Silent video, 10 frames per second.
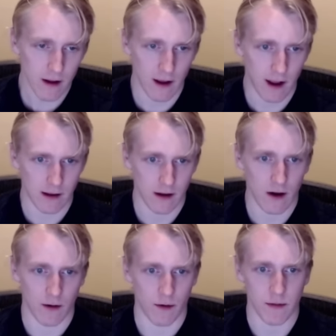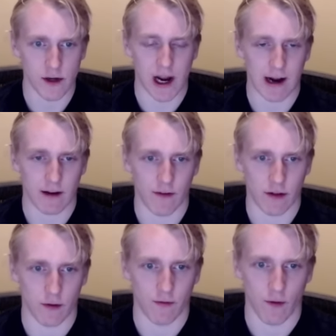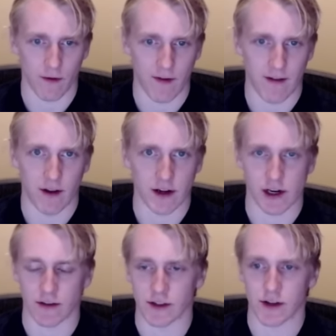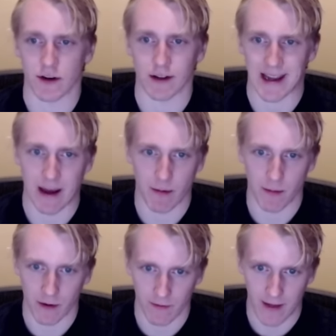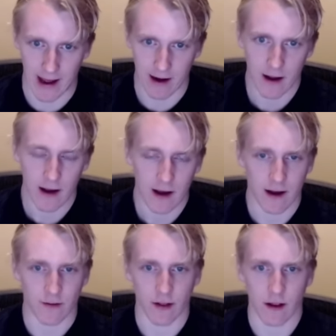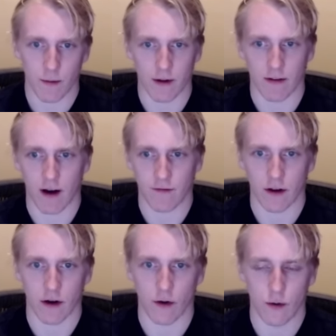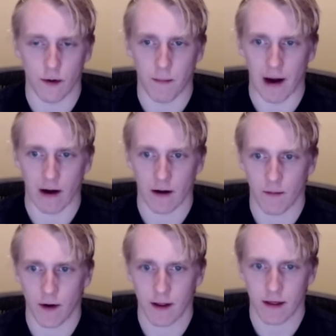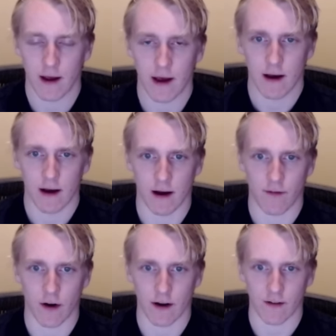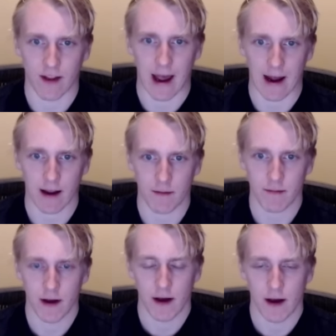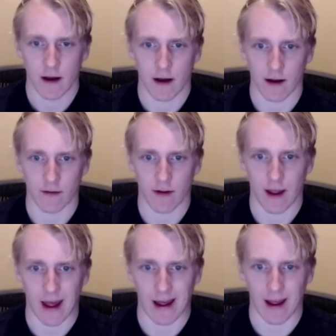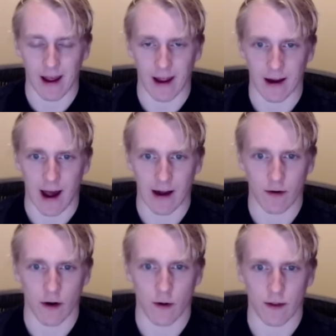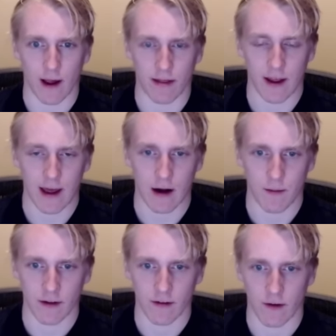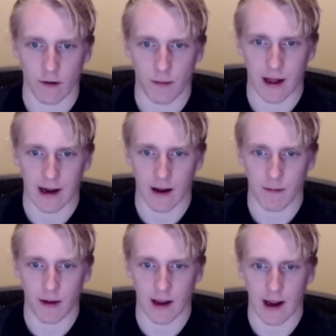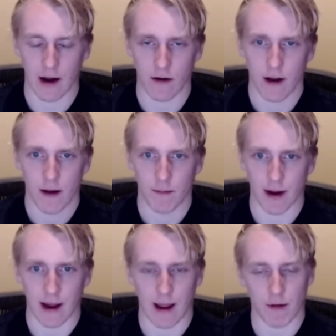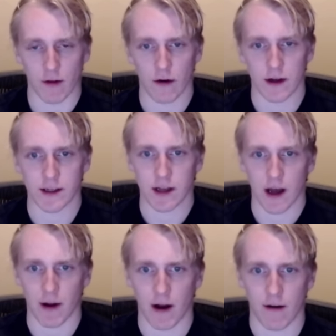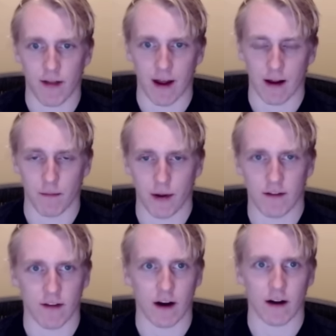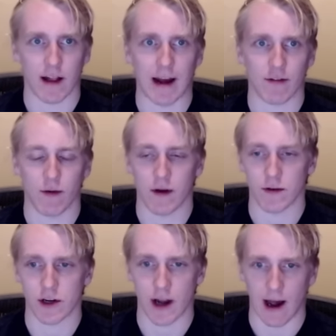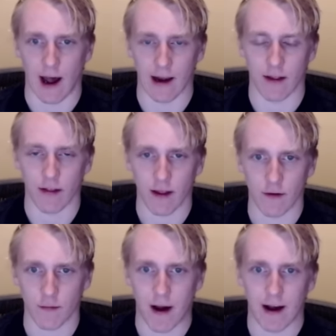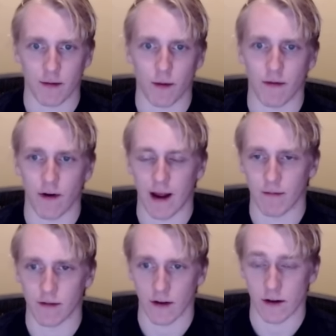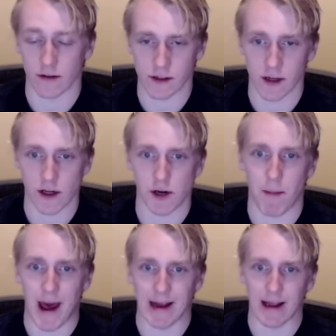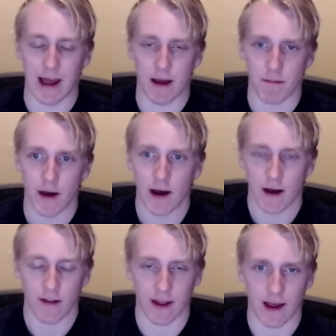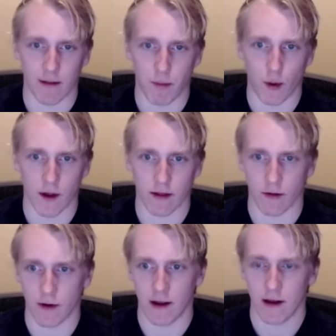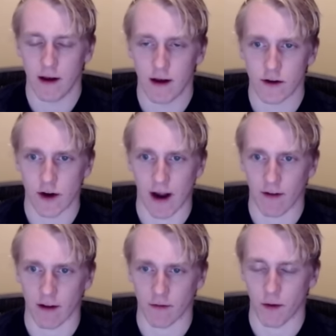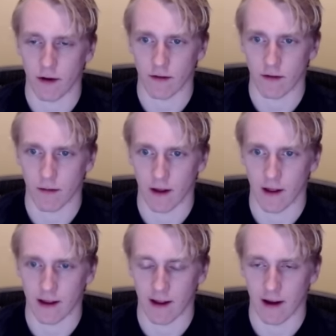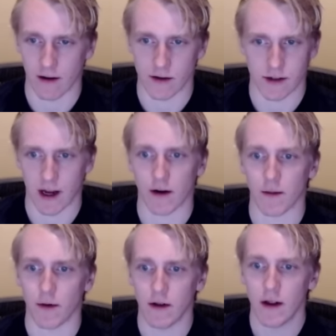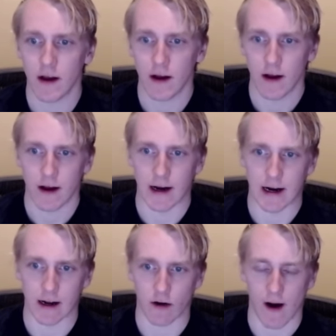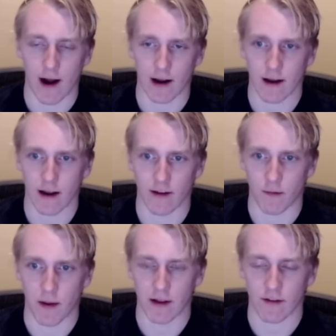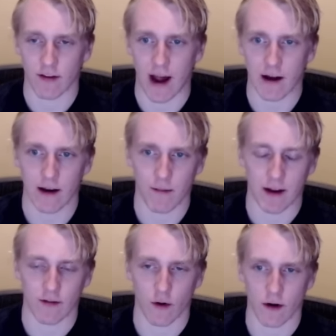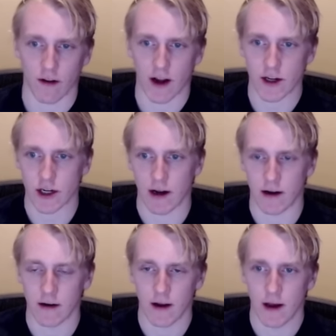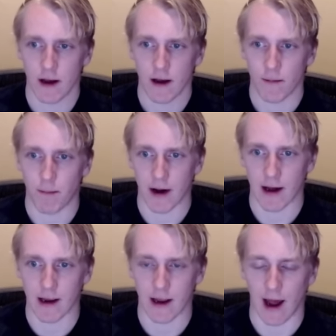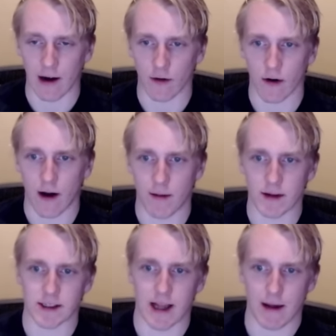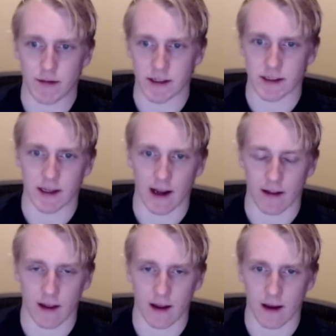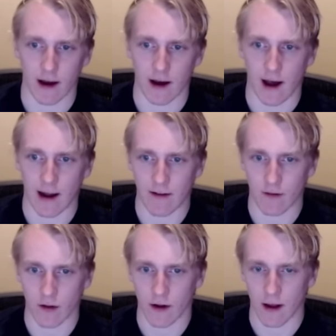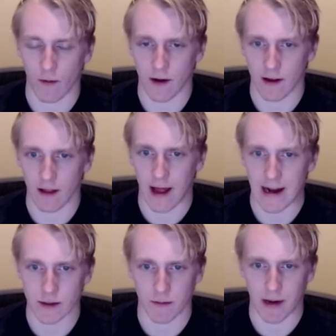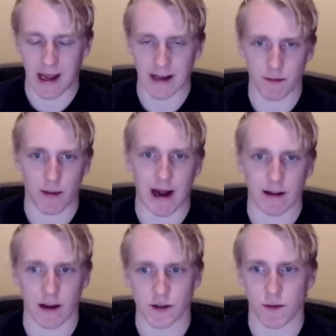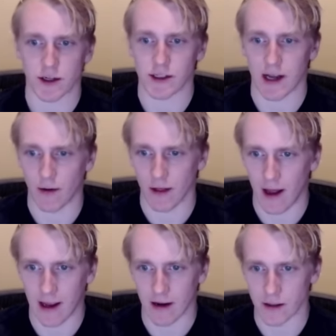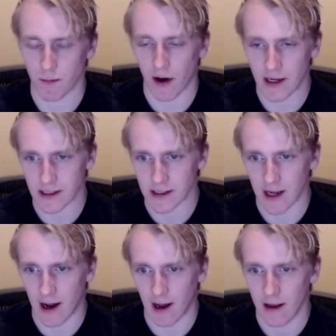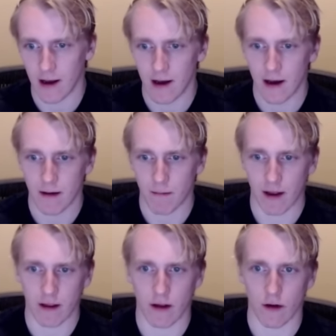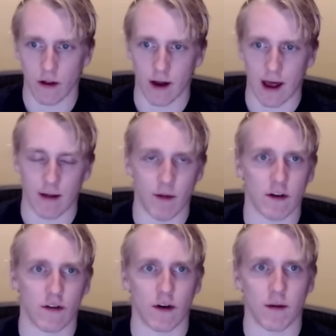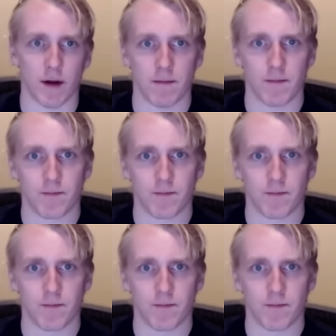And, you know, I wouldn't be shocked if he threw four or five touchdowns. He's certainly capable of that. It's a little bit tough to know who to pair him with uh, if right. you're going to stack him. Uh, and I don't know. I think Edelman's still planning on being out. But Amendola, he's coming off that complete stinker last week, which I didn't think it was possible for him. Such, such a bad game. I think he had 0.3 DraftKings points or something like that. Just terrible. Uh, Gronk has been solid. I mean, he scored a touchdown, but I don't know how many snaps he's seeing. I think uh, I'd have to look at what he did last week, but he hasn't been out there as much as I would like, and his price is high. But I think you could look at him in a tournament.